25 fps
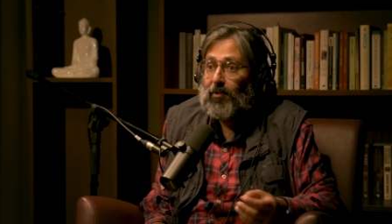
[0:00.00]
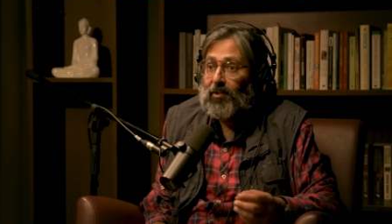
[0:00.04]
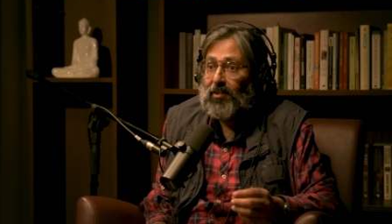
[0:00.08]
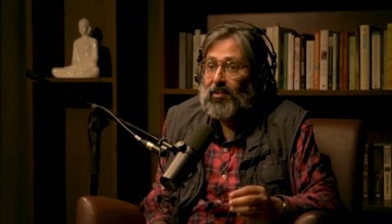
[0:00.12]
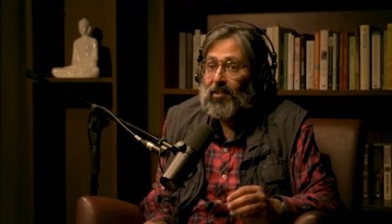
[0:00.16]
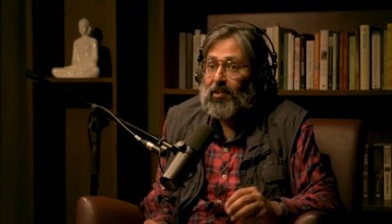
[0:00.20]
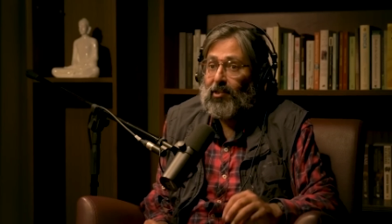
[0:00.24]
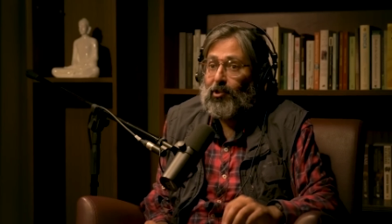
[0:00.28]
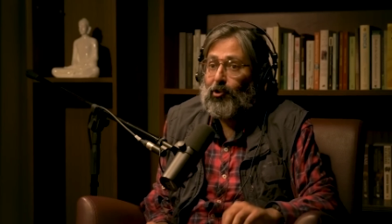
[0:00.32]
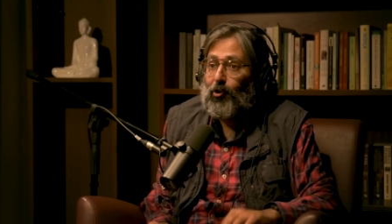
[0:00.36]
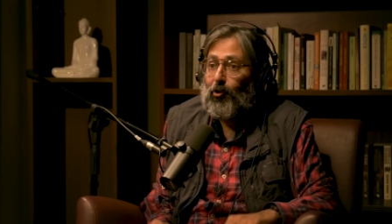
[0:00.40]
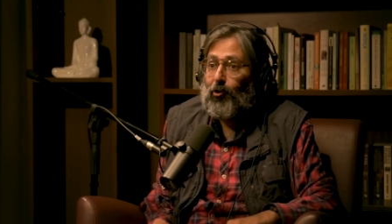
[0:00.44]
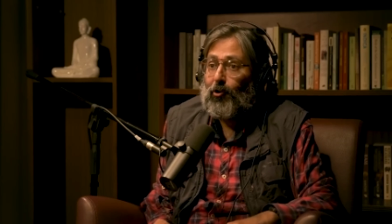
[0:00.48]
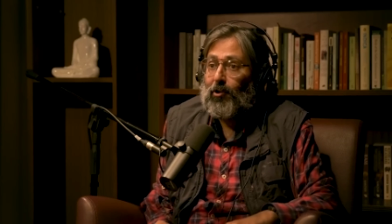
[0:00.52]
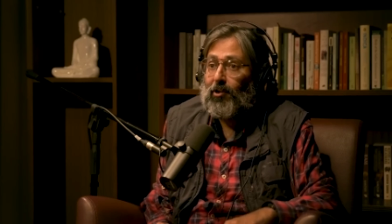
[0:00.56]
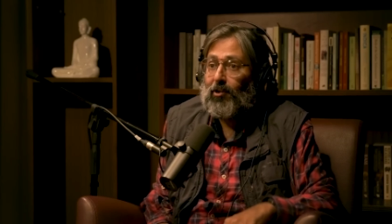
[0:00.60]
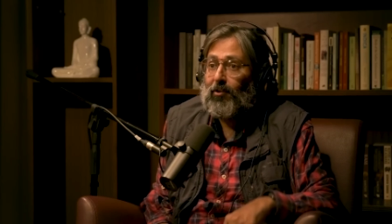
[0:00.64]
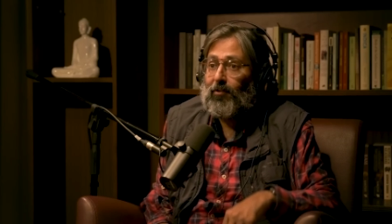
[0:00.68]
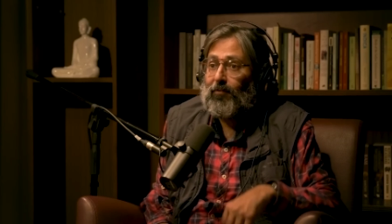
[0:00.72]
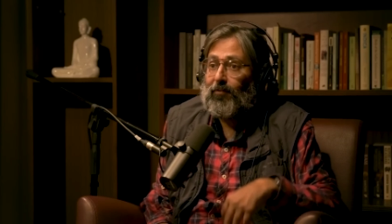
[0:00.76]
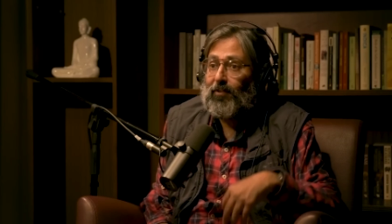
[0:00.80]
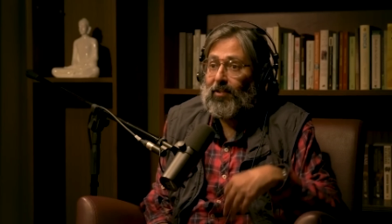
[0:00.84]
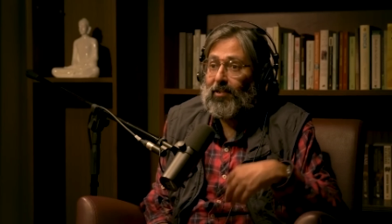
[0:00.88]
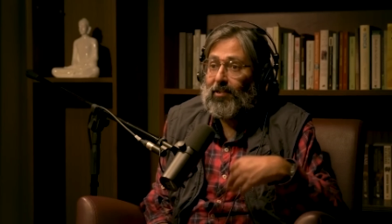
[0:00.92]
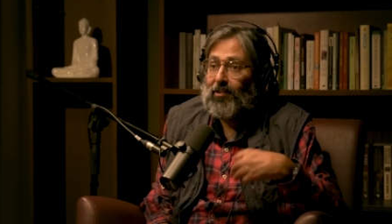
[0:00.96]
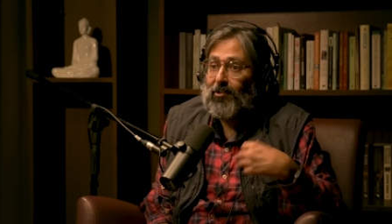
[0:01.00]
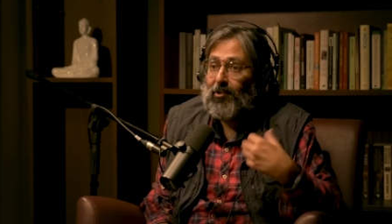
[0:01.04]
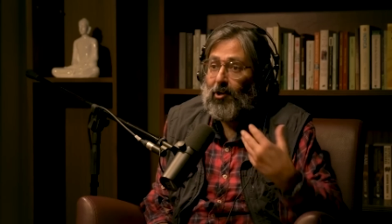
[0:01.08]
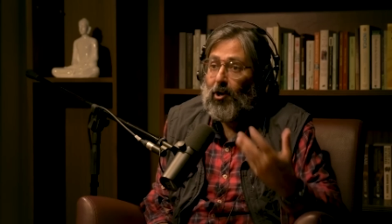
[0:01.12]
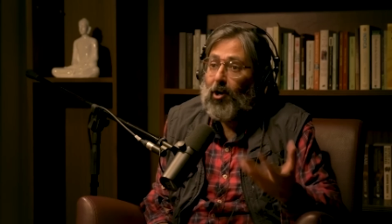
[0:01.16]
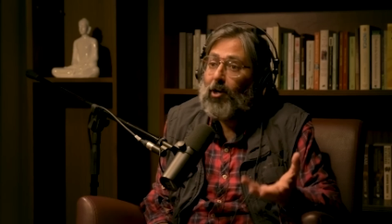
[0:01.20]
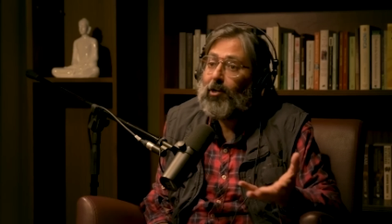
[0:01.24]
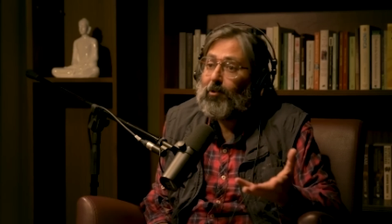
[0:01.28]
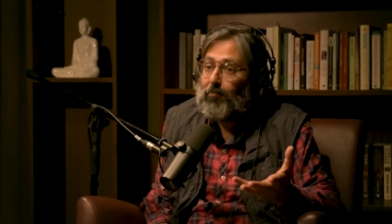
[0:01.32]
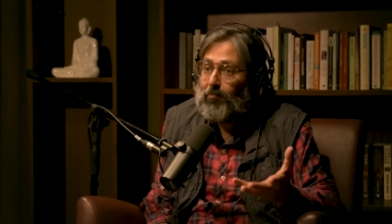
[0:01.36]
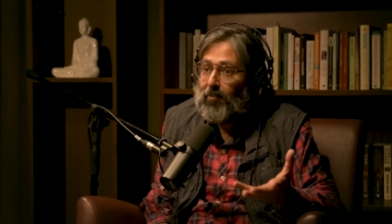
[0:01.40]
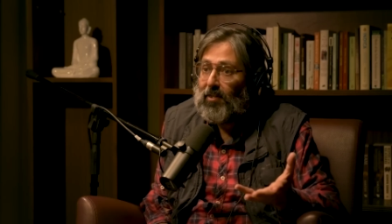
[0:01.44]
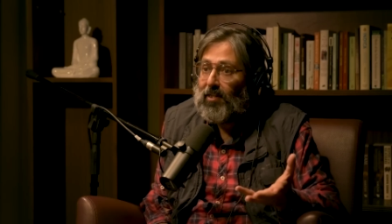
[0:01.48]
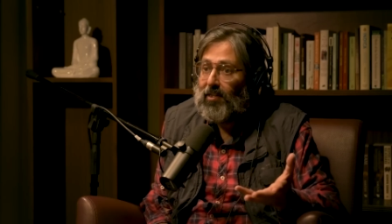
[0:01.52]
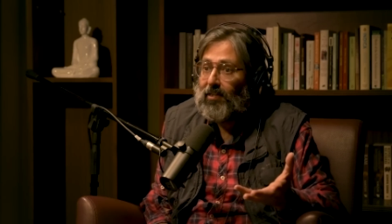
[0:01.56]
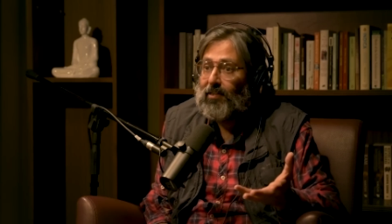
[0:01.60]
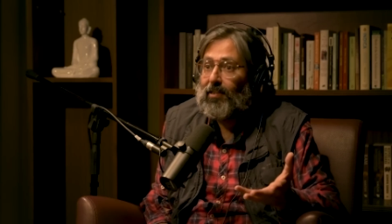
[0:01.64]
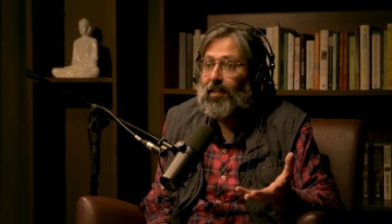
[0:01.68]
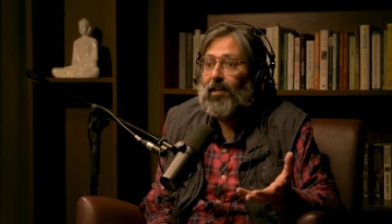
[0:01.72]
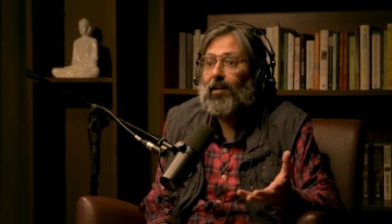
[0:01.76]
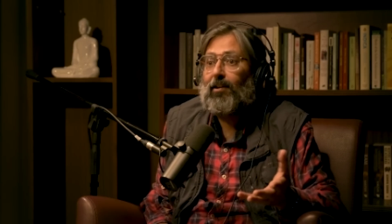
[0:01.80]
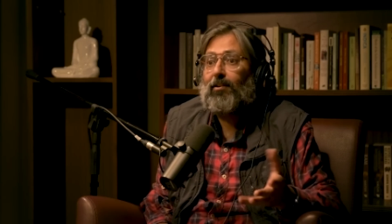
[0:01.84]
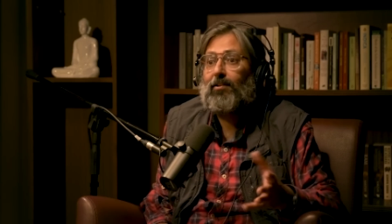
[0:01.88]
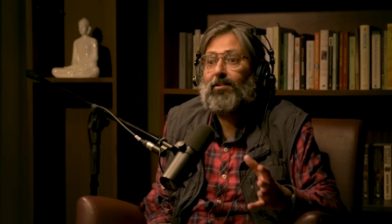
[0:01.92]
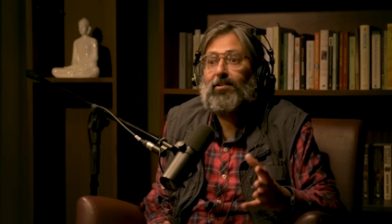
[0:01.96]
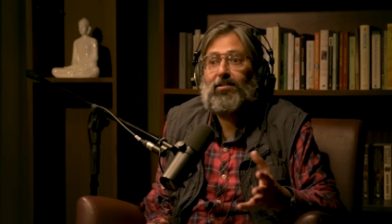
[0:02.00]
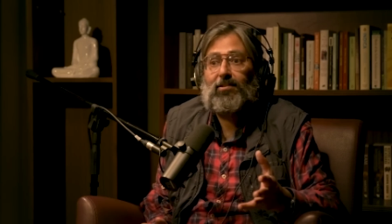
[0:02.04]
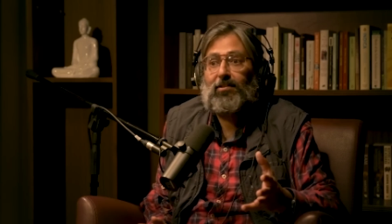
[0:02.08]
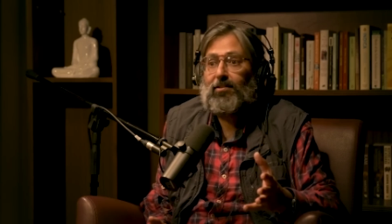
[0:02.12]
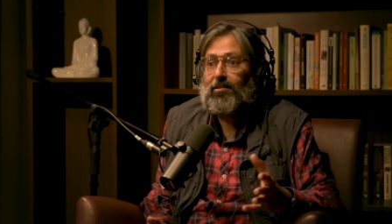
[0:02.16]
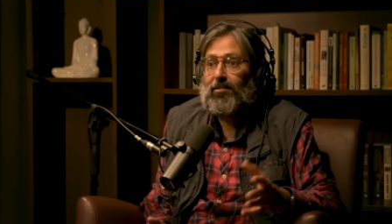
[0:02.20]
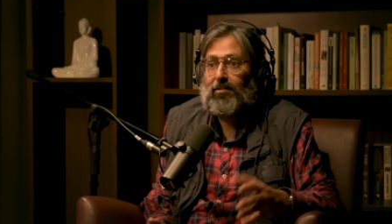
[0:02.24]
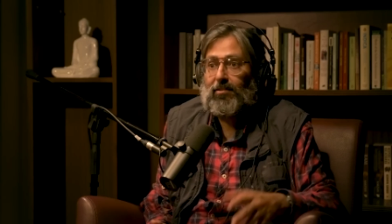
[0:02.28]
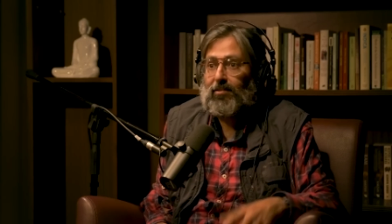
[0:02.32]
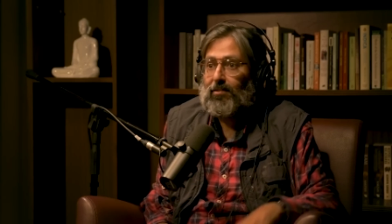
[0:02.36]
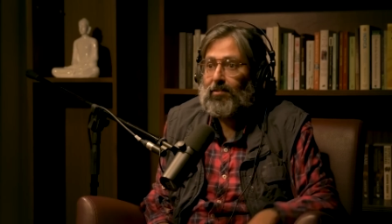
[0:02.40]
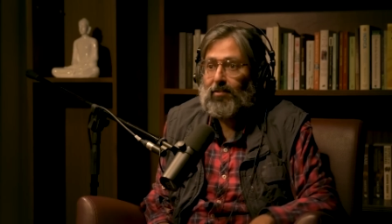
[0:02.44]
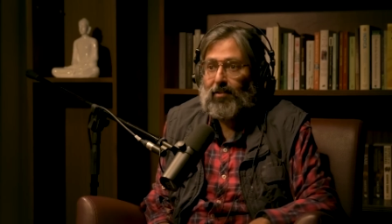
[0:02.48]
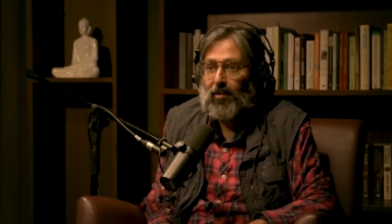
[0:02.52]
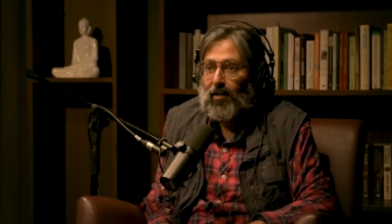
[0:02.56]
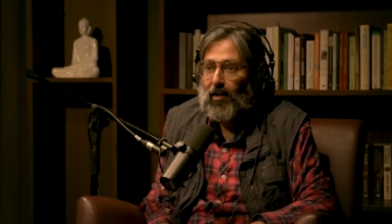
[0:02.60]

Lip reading: But the thought of it not being there is